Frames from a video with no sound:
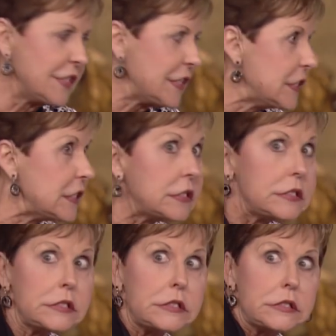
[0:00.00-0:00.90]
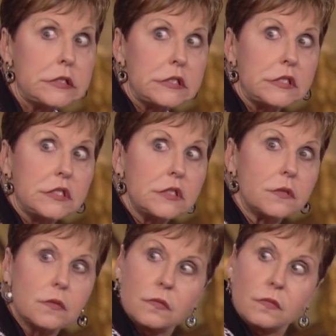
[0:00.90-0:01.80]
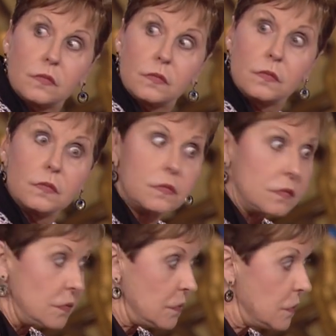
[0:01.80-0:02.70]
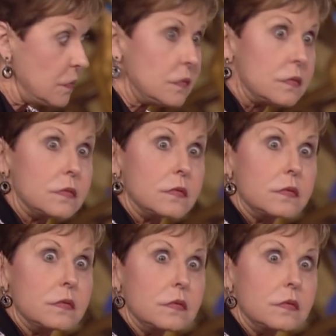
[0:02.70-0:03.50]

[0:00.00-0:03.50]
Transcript: Nothing is said.